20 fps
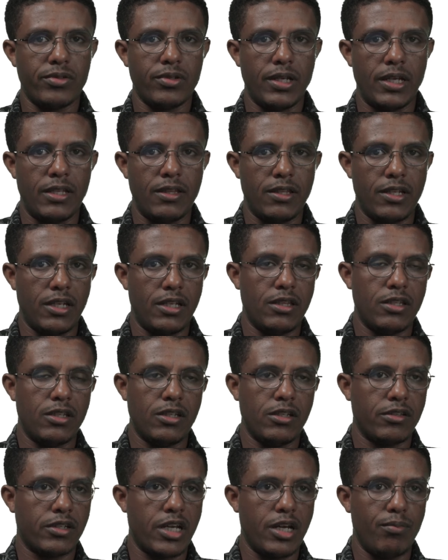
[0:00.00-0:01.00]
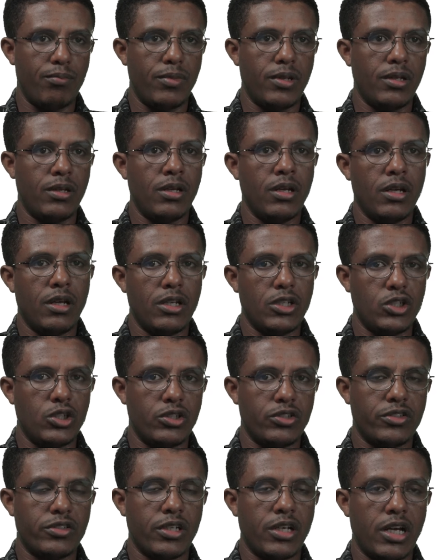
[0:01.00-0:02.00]
and then it can be
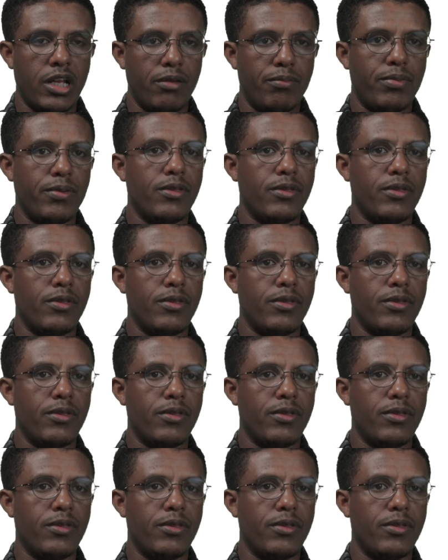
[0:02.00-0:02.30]
just help